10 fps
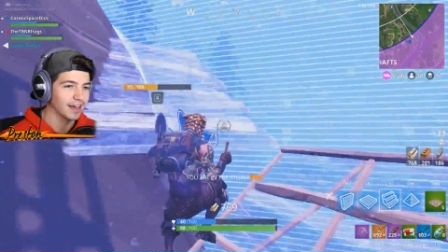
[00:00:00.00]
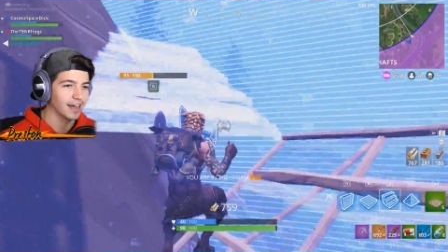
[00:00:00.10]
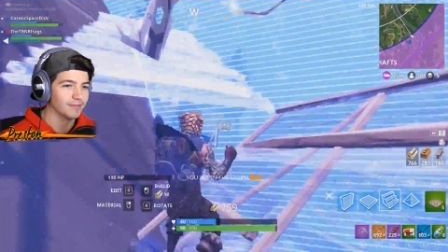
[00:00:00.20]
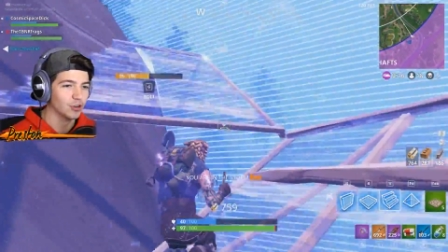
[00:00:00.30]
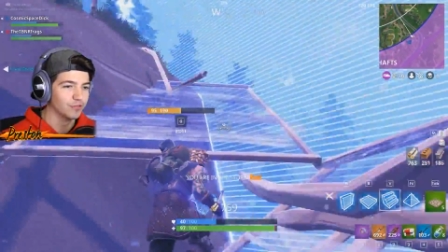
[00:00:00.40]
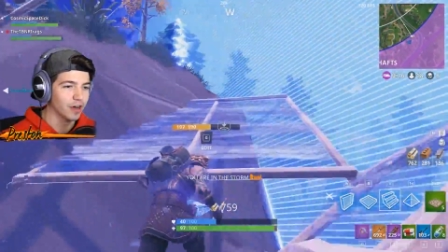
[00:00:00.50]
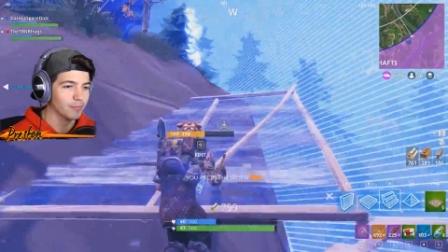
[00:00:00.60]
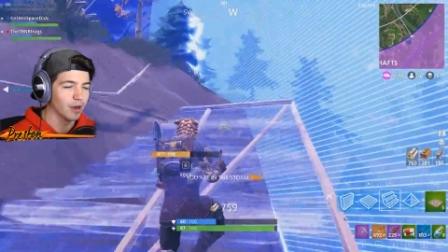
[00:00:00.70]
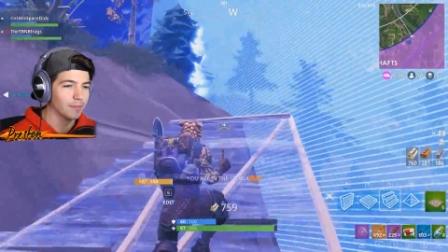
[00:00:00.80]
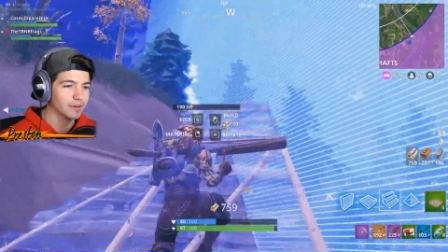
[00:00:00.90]
I've goofed
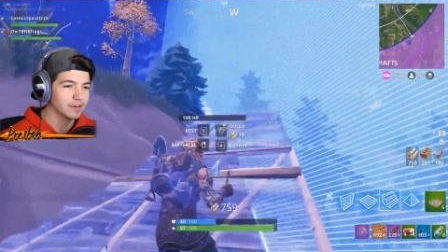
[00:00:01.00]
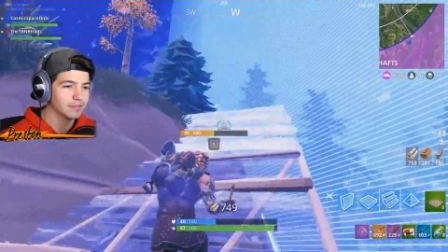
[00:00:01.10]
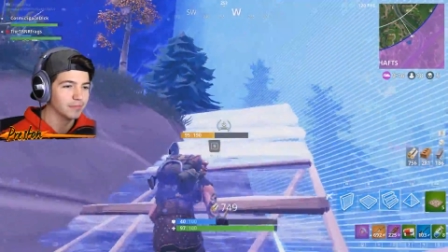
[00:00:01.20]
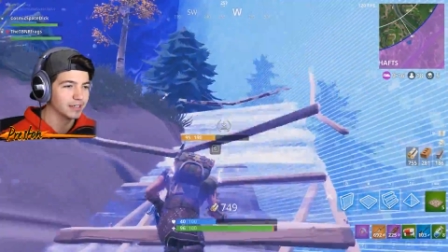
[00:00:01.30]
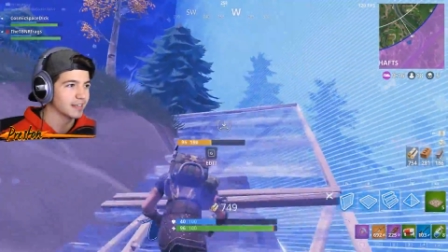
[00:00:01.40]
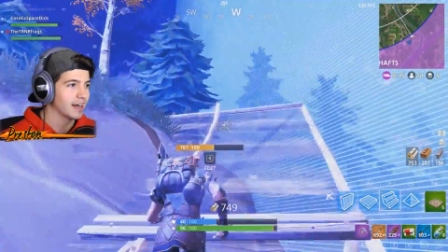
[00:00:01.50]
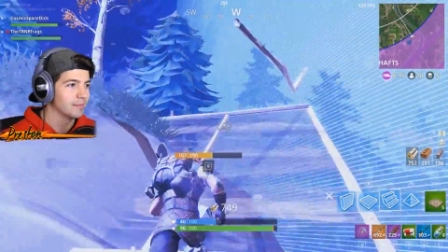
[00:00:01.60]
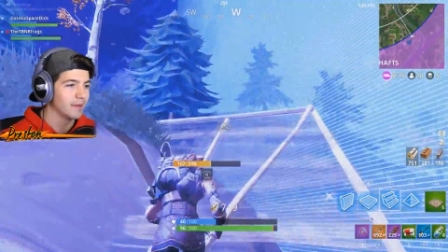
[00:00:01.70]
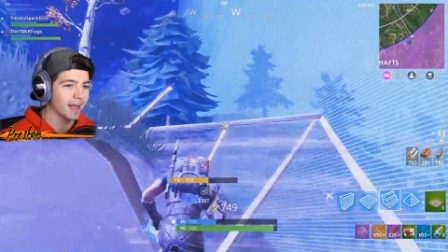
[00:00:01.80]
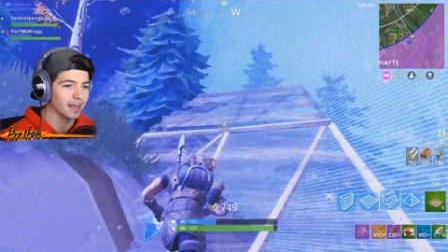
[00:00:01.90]
up, Rob. But uh,
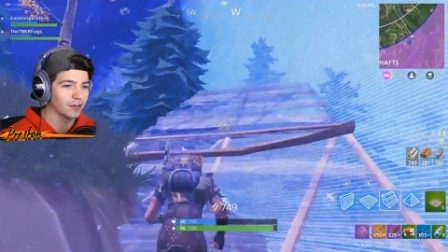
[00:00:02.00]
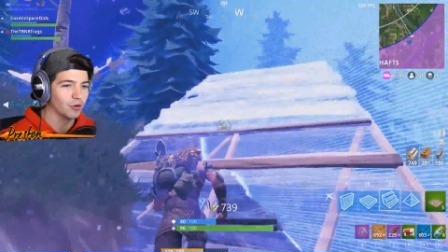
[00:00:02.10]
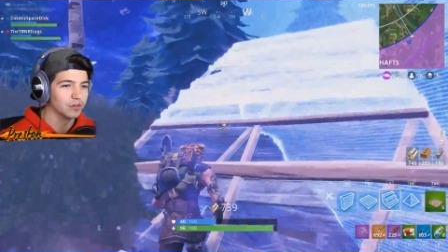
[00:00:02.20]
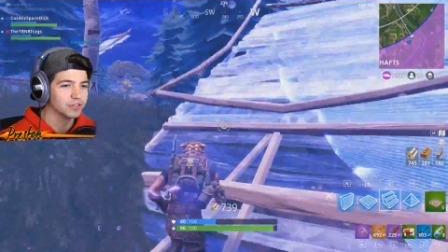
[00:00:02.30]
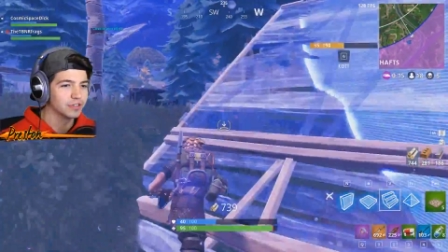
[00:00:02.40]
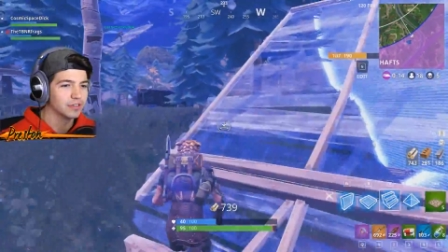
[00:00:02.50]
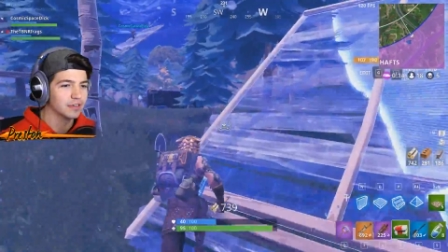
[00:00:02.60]
I'm back on course.